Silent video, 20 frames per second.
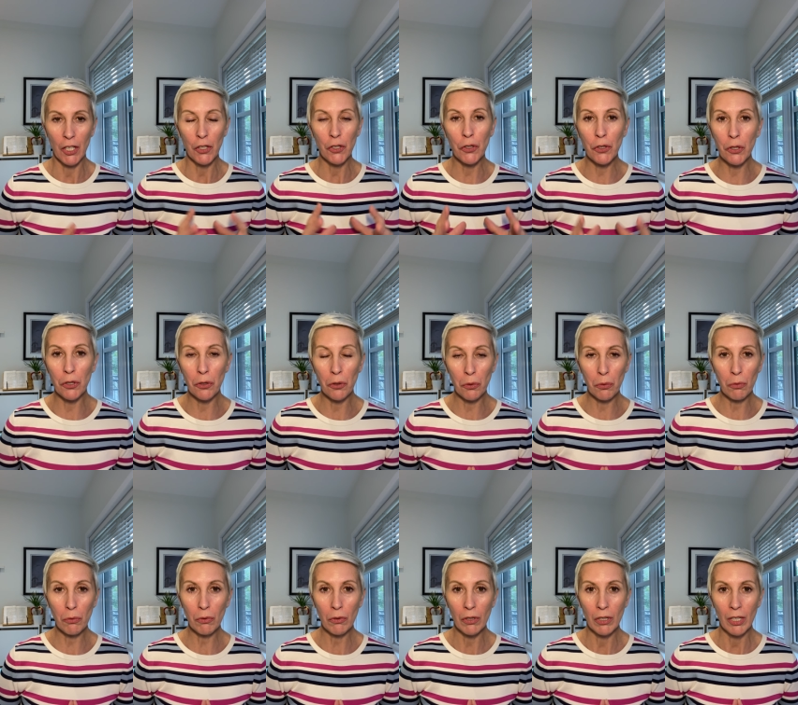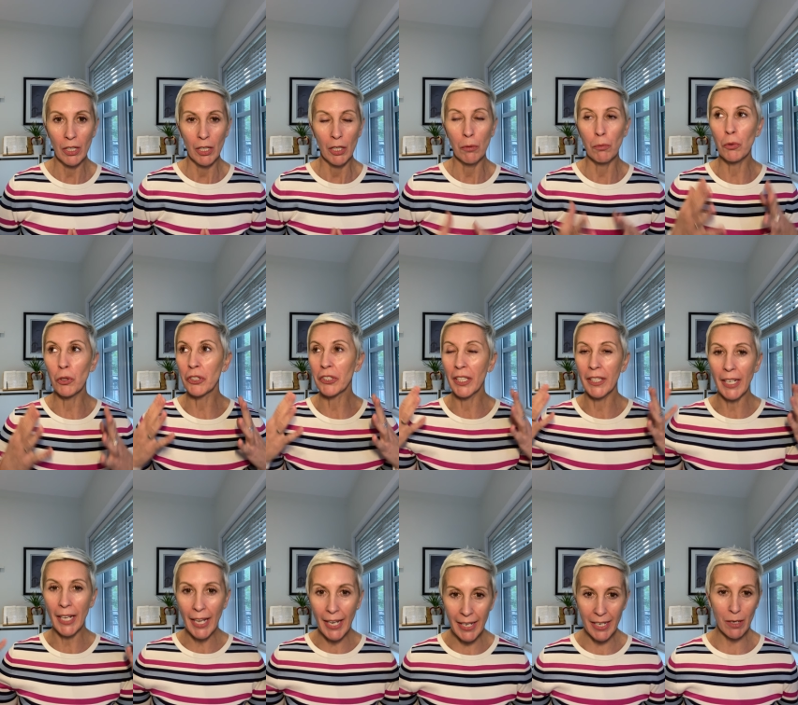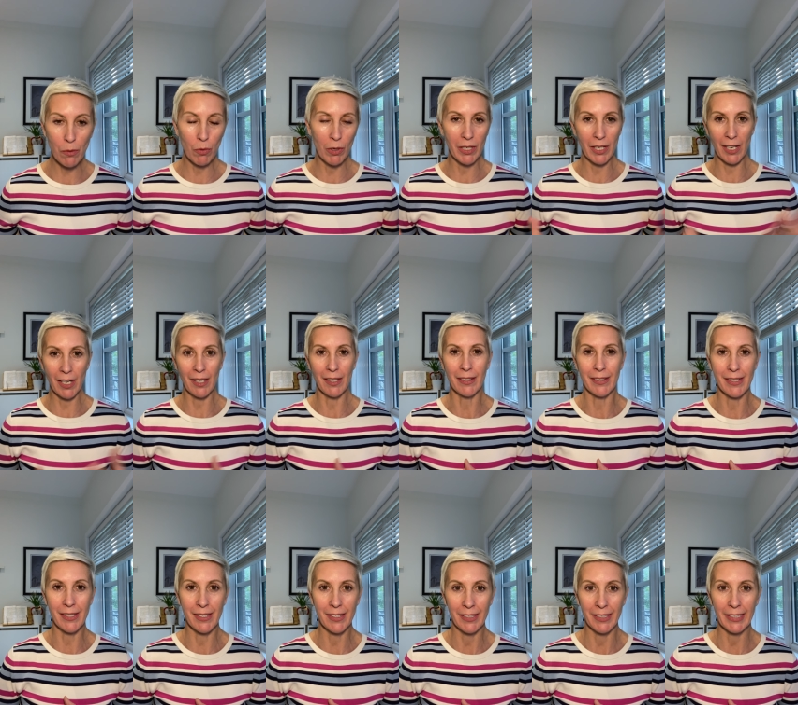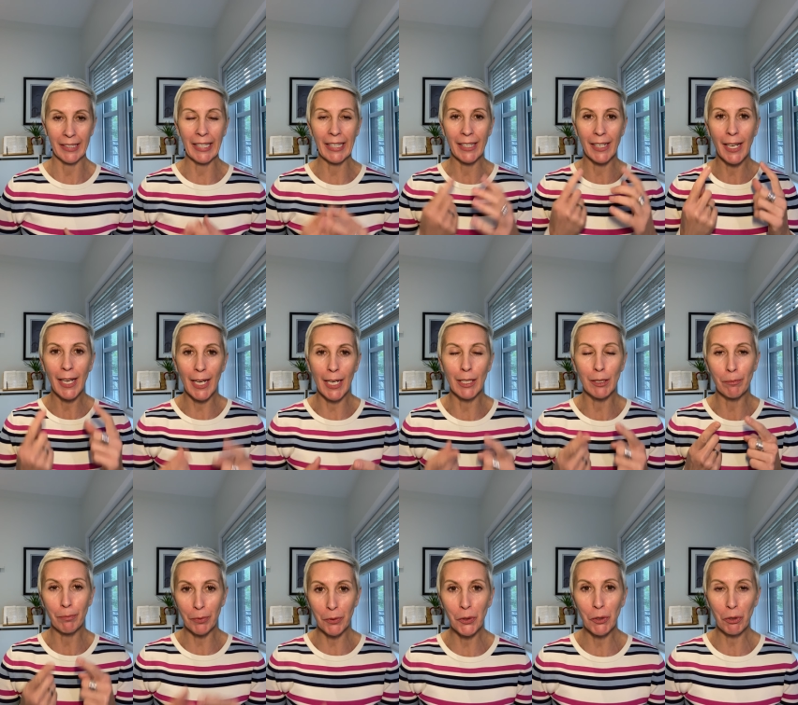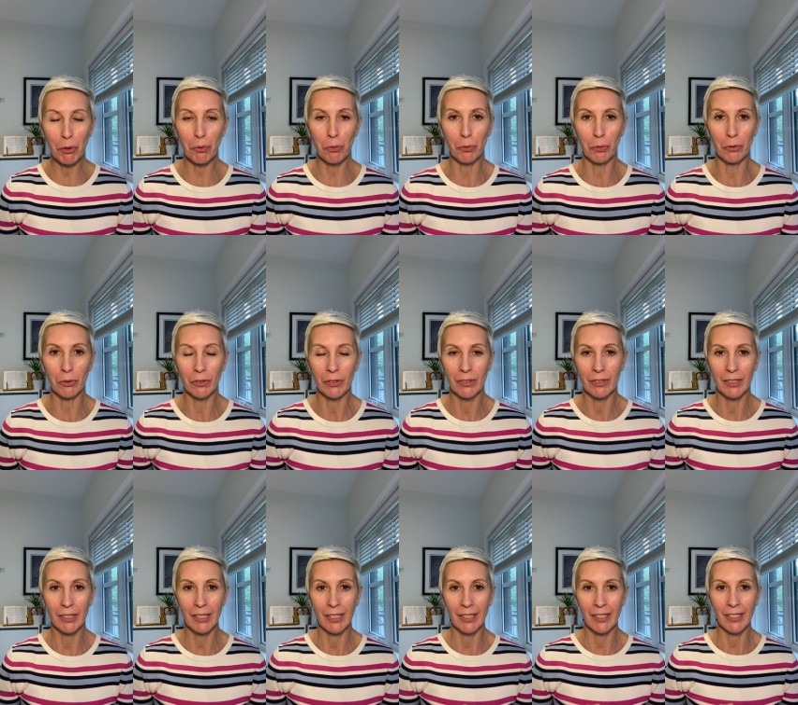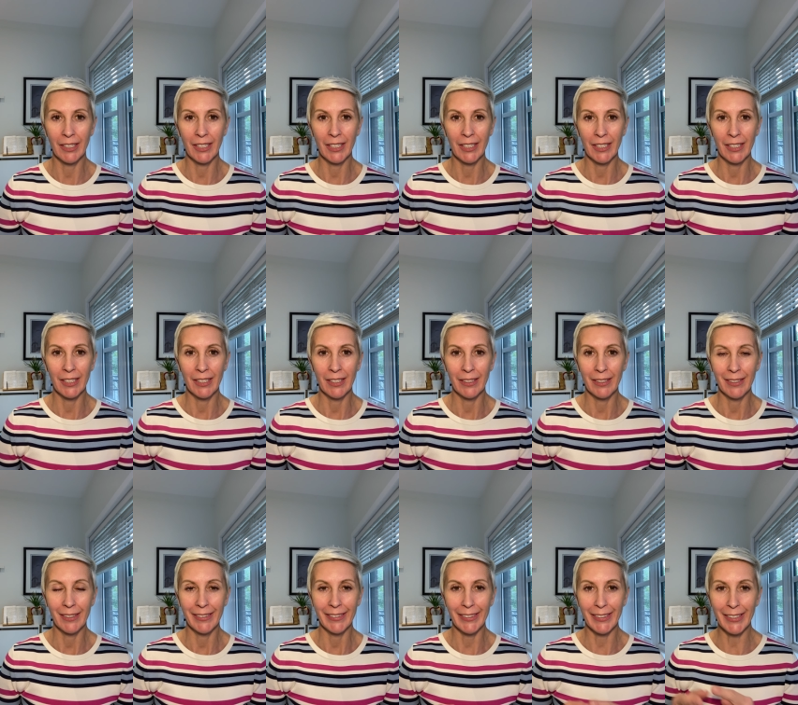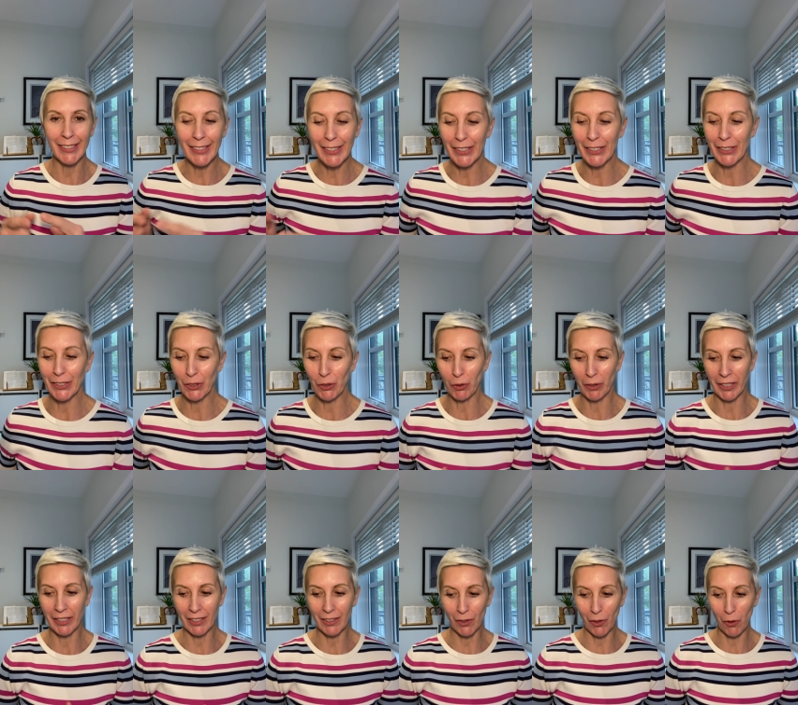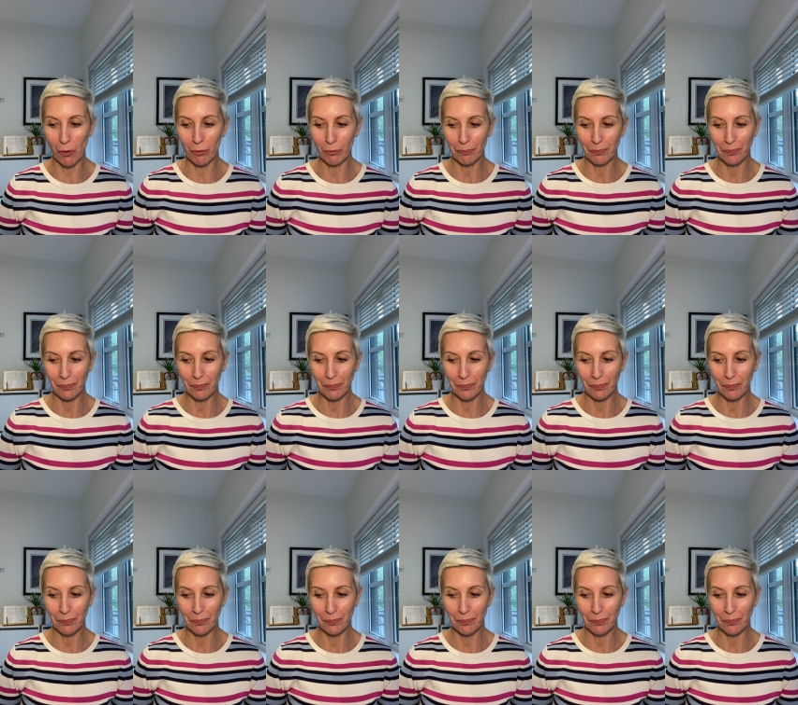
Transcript: You more than anyone else can help you learn to let go.